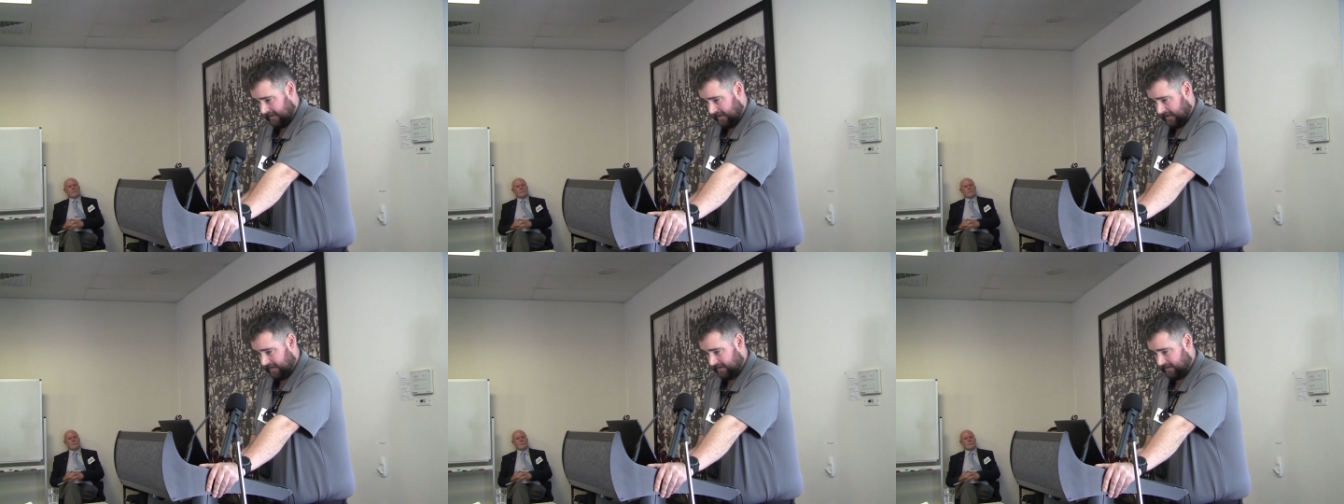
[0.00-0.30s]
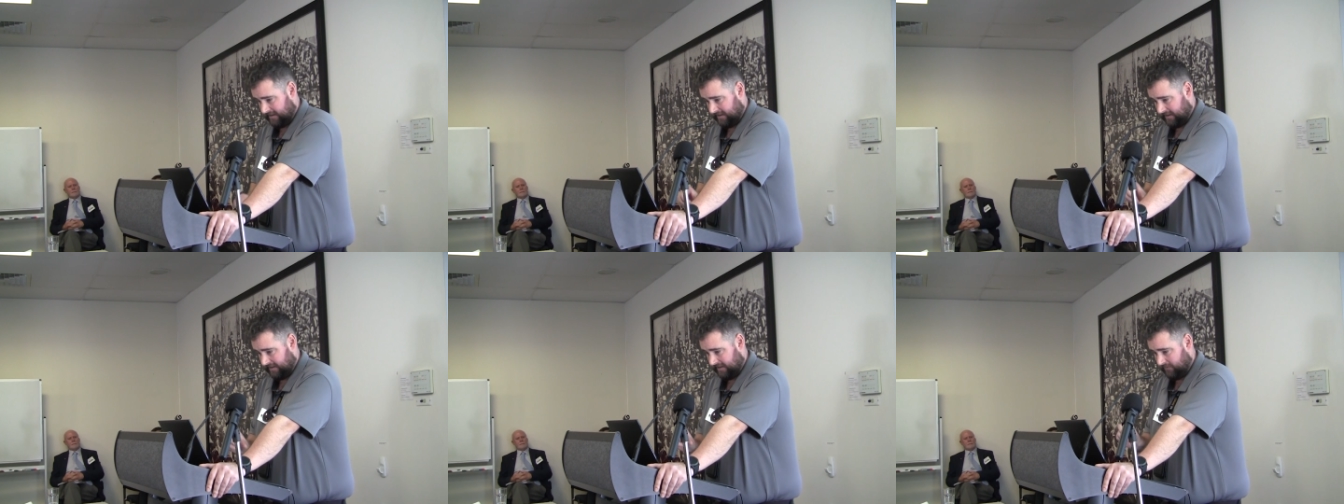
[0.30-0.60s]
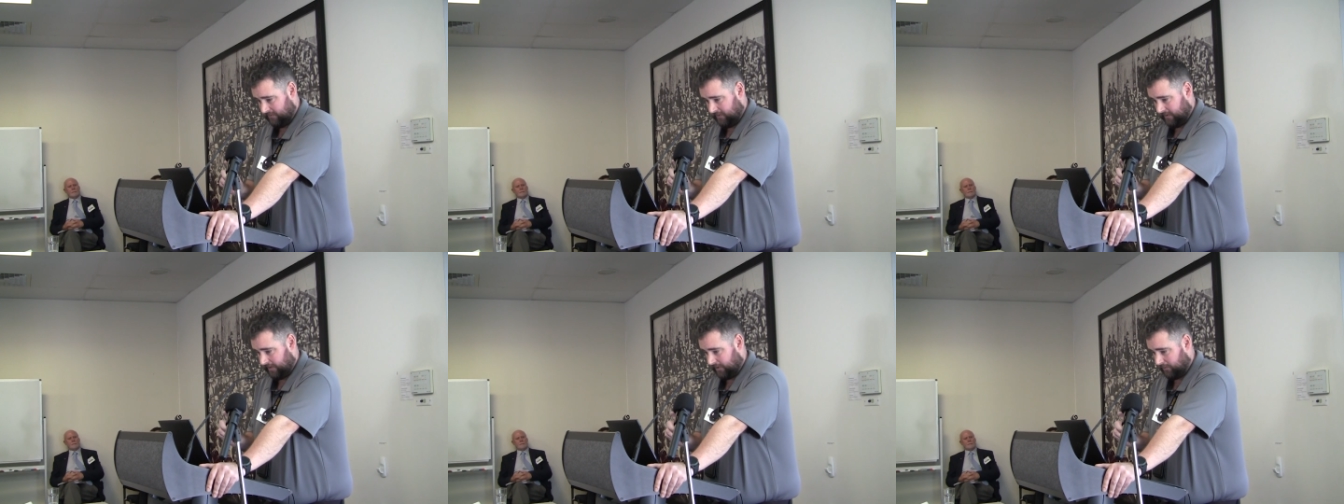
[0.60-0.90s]
And
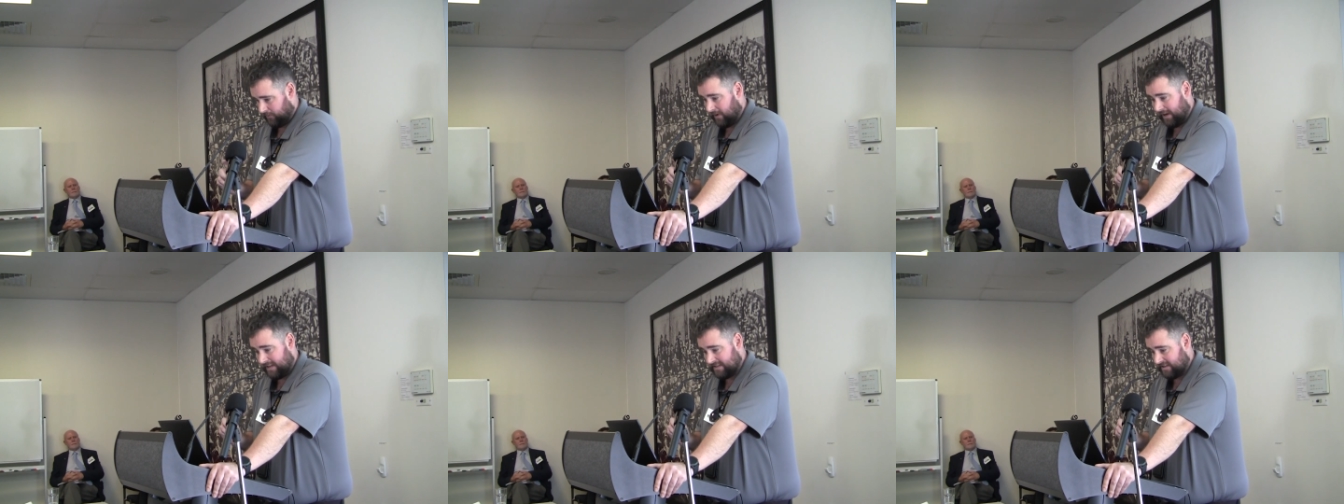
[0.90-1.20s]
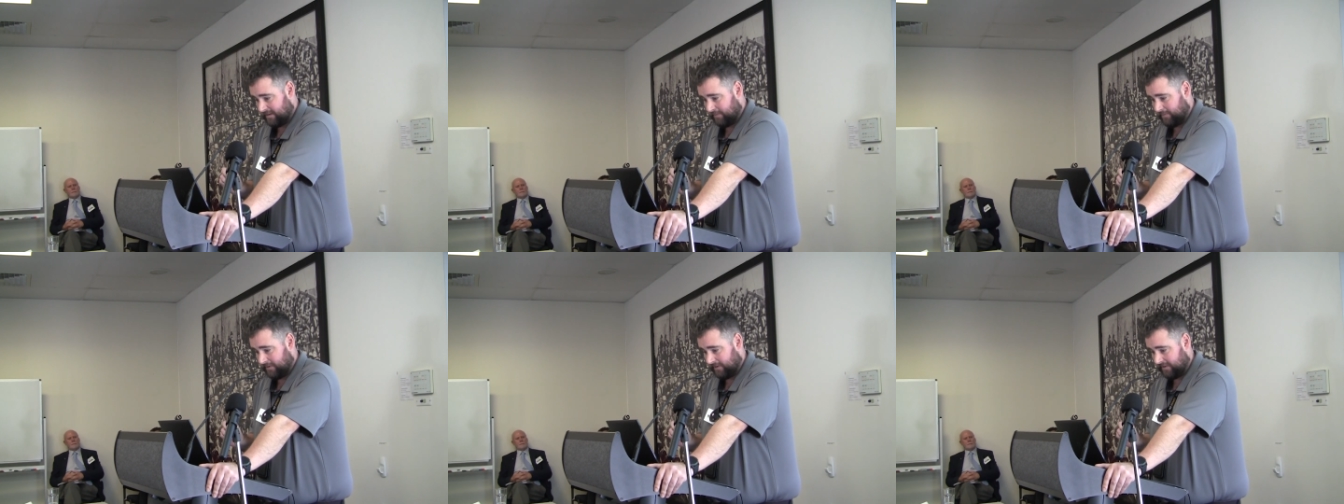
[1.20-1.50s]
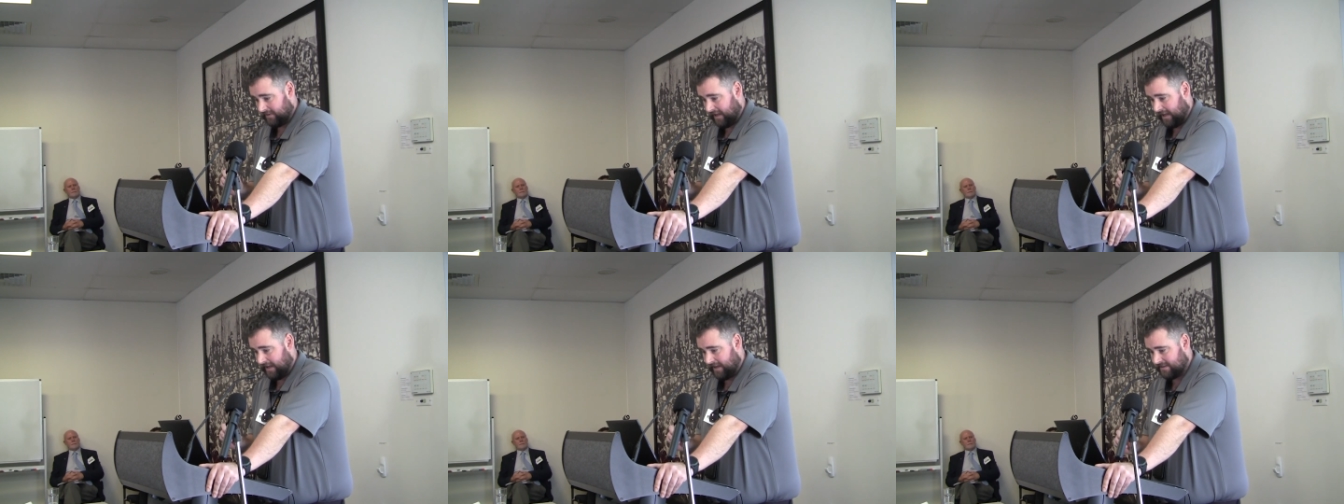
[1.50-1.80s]
if you're going to write
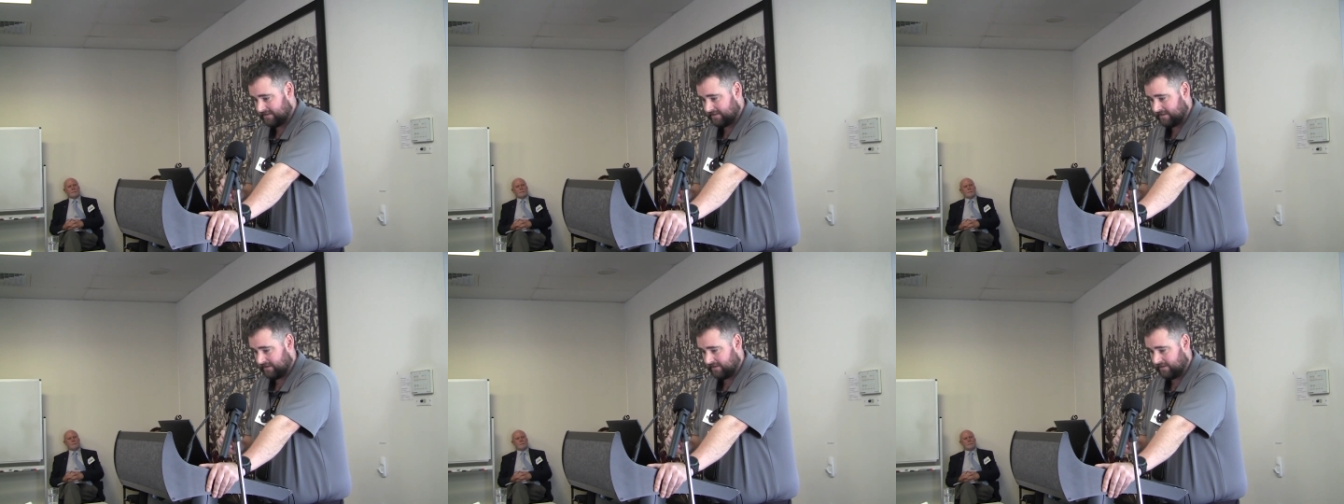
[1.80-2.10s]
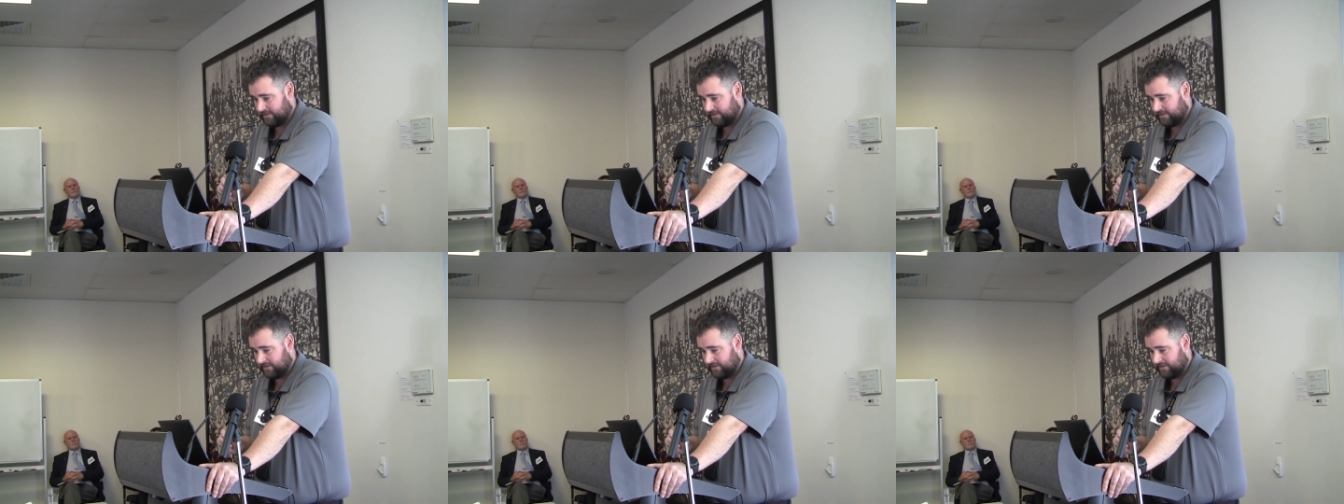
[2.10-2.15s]
something that has